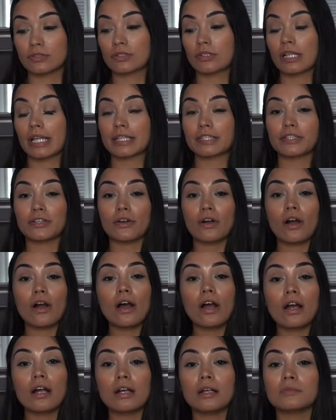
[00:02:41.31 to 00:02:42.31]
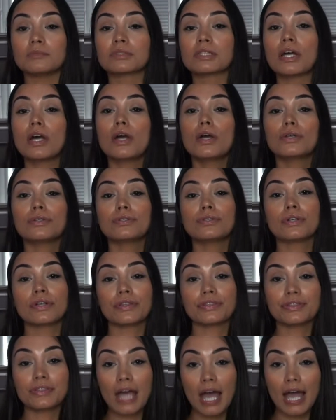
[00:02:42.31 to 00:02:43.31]
So like your arms, your
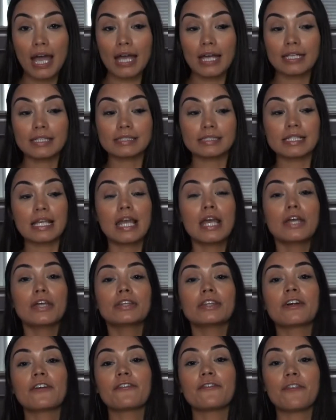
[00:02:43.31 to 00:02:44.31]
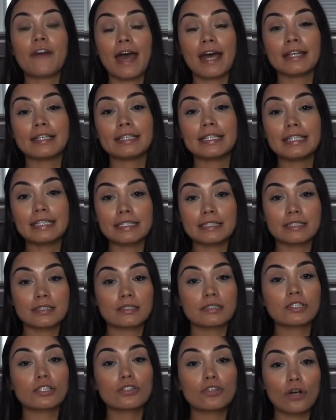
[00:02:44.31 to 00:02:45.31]
thighs, the fat
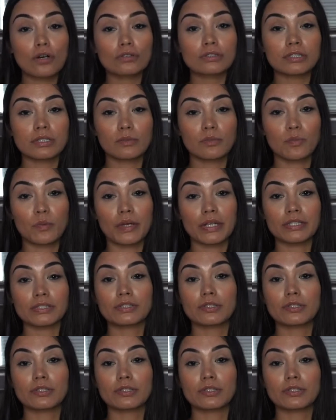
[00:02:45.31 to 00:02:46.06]
needs to go somewhere.